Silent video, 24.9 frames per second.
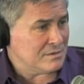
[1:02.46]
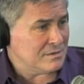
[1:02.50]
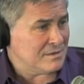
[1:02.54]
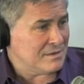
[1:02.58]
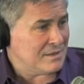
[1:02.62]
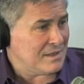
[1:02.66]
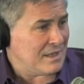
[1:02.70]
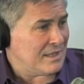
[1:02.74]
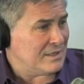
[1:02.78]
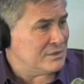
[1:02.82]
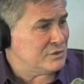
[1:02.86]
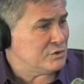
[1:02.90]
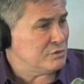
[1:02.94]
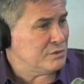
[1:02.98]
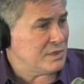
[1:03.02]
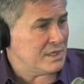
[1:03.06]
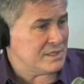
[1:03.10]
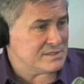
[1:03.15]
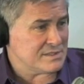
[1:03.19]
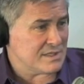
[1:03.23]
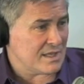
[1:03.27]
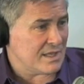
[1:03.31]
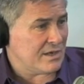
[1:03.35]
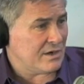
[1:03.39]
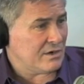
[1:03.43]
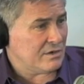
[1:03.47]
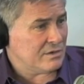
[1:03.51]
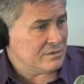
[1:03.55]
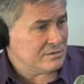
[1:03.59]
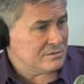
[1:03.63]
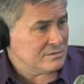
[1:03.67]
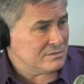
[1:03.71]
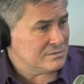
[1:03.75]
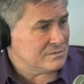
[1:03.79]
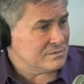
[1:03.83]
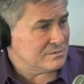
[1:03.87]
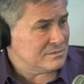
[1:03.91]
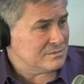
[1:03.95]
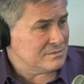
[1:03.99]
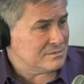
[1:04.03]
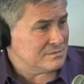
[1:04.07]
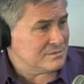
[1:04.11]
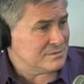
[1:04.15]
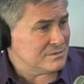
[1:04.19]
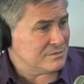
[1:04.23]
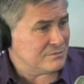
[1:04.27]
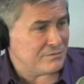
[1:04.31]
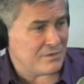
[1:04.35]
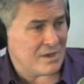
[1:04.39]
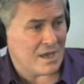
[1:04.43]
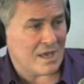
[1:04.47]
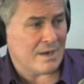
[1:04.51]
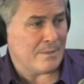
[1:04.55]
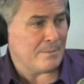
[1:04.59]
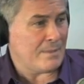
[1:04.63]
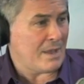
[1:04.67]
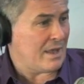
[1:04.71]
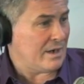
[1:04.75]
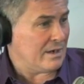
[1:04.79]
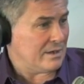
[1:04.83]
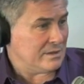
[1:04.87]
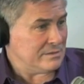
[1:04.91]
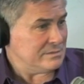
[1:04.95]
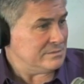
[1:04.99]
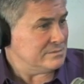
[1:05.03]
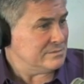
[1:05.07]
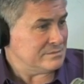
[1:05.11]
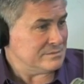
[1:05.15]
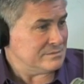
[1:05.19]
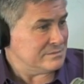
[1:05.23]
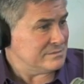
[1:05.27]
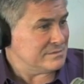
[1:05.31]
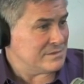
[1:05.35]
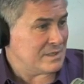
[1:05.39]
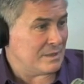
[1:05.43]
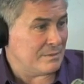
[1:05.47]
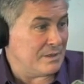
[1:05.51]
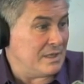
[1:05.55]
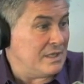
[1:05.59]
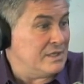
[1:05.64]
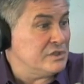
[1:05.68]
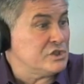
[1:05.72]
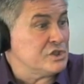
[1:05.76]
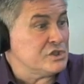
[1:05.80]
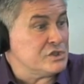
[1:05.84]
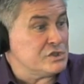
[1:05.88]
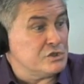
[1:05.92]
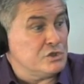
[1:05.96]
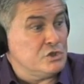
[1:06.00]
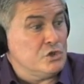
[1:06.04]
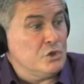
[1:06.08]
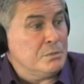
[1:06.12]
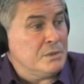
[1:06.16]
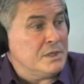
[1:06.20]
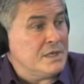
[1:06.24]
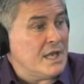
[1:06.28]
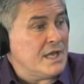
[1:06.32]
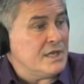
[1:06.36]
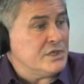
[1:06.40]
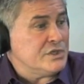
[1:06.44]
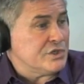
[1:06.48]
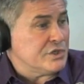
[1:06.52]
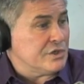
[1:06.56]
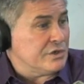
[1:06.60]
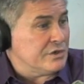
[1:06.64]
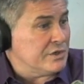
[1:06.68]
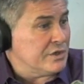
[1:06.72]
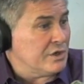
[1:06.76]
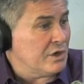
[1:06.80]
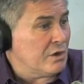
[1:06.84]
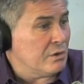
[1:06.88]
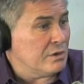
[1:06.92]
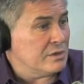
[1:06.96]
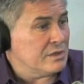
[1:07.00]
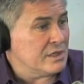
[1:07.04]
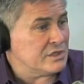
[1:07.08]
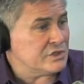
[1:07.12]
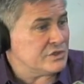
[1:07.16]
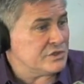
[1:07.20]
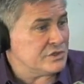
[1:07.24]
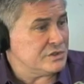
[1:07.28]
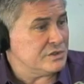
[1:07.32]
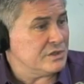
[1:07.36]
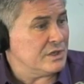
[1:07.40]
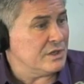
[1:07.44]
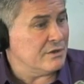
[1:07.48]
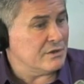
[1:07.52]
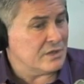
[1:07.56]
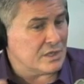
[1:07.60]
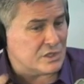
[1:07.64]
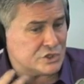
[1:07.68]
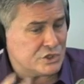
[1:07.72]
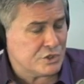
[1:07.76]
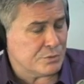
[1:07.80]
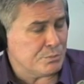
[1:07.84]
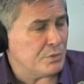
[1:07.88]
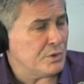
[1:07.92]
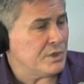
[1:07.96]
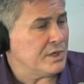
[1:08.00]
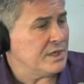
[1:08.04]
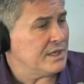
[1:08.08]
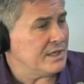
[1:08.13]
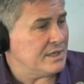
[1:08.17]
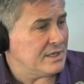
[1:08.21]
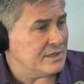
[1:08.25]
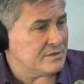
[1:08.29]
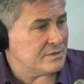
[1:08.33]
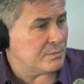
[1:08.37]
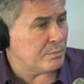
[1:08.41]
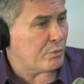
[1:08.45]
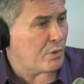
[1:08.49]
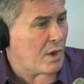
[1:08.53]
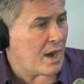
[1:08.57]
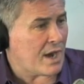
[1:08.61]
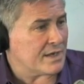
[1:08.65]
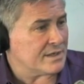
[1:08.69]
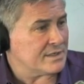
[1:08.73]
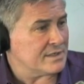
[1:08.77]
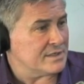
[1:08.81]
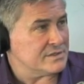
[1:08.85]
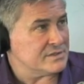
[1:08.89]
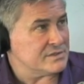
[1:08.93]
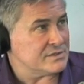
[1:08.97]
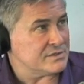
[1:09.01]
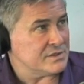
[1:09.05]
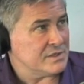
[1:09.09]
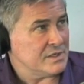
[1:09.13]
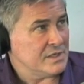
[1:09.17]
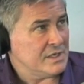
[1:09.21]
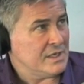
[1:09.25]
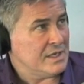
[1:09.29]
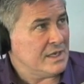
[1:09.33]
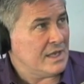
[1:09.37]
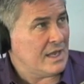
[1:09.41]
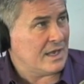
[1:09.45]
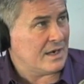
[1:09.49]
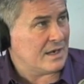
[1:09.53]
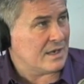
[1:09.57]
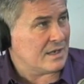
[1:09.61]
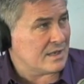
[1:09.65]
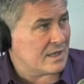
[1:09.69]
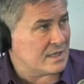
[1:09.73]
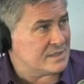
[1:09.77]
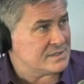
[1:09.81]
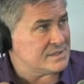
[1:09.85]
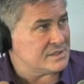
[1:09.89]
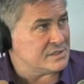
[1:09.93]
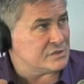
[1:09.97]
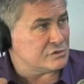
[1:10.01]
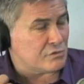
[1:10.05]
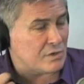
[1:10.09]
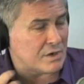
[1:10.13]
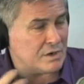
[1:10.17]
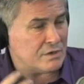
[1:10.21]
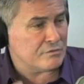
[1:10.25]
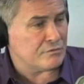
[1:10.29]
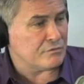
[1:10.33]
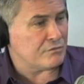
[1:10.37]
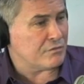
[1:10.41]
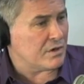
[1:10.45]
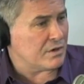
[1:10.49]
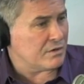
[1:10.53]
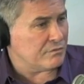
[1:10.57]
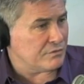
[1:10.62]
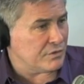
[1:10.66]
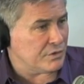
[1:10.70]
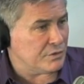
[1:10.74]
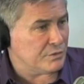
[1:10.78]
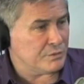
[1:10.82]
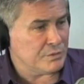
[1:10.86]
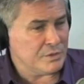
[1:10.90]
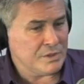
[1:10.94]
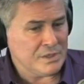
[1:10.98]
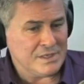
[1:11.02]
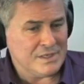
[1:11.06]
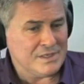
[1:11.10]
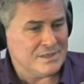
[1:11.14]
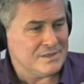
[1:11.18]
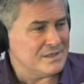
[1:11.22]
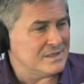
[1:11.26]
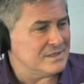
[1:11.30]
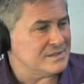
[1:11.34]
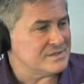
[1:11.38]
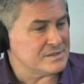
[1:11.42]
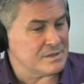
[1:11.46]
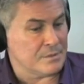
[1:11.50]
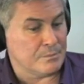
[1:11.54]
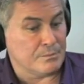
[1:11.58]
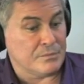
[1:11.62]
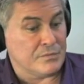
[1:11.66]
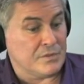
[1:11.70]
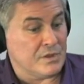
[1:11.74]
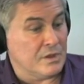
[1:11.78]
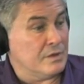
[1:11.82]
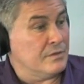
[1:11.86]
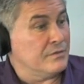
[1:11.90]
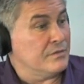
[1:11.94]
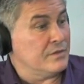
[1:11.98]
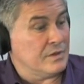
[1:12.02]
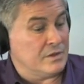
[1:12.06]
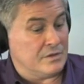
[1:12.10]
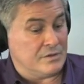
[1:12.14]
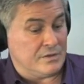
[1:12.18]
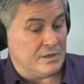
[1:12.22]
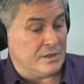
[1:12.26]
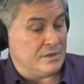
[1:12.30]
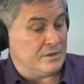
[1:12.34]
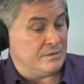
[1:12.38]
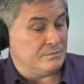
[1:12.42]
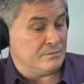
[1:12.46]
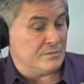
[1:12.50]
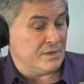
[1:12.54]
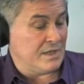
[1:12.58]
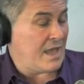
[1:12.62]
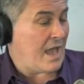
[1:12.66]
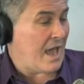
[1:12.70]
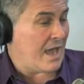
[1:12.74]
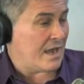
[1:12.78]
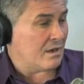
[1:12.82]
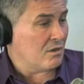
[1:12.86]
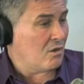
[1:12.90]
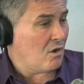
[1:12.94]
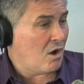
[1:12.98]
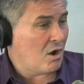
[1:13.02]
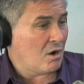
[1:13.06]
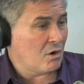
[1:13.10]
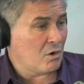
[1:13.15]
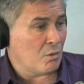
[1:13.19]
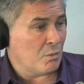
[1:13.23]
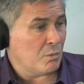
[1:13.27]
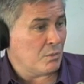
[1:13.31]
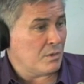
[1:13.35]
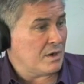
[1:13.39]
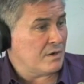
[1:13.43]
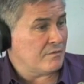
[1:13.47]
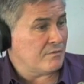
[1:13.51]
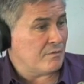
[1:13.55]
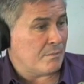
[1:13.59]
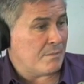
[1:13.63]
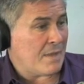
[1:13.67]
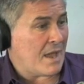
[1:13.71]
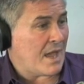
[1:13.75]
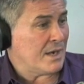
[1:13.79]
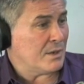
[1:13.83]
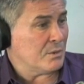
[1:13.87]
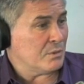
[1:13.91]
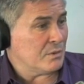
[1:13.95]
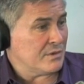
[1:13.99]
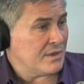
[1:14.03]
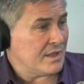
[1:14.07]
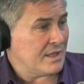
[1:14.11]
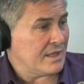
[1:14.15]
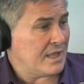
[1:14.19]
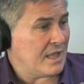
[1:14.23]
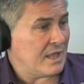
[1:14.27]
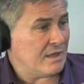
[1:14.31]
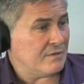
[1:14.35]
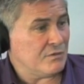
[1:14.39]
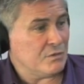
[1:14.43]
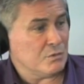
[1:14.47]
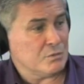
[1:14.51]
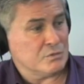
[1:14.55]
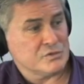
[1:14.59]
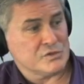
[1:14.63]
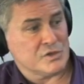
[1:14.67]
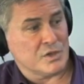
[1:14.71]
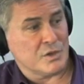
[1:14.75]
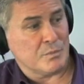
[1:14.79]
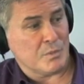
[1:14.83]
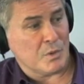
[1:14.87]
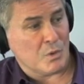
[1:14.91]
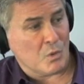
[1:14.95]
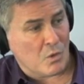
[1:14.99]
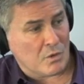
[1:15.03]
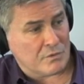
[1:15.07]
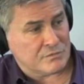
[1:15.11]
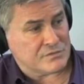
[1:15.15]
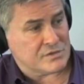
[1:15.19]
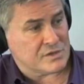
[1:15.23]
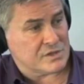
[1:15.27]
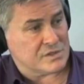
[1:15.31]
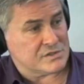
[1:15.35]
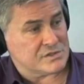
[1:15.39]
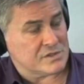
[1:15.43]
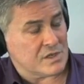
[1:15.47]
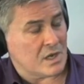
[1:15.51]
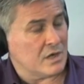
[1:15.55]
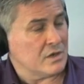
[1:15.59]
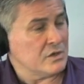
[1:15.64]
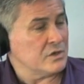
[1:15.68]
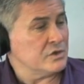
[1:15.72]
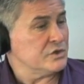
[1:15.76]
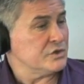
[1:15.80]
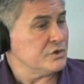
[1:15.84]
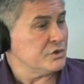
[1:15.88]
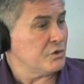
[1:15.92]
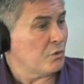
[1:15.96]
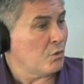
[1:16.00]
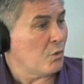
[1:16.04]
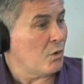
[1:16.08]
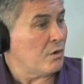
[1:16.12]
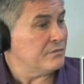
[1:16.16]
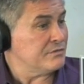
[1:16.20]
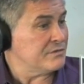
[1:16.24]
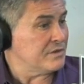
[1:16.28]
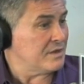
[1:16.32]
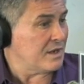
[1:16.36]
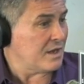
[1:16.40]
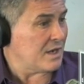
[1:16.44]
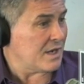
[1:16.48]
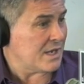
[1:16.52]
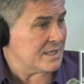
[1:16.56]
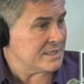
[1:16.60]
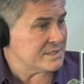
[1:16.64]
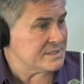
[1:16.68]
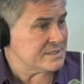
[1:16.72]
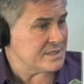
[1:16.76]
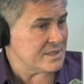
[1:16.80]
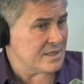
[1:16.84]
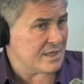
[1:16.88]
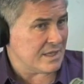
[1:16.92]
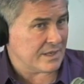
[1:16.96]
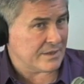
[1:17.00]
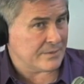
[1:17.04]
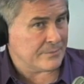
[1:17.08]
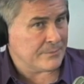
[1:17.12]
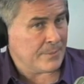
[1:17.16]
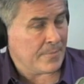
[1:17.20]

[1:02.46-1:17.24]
and 2 days later, you forgot about it. I mean, it's just human nature, you know, unless you're putting it into practice and unless it's right in front of you, it's the catalog or whatever manual they gave you is going to be off to the side because you're off to the next thing.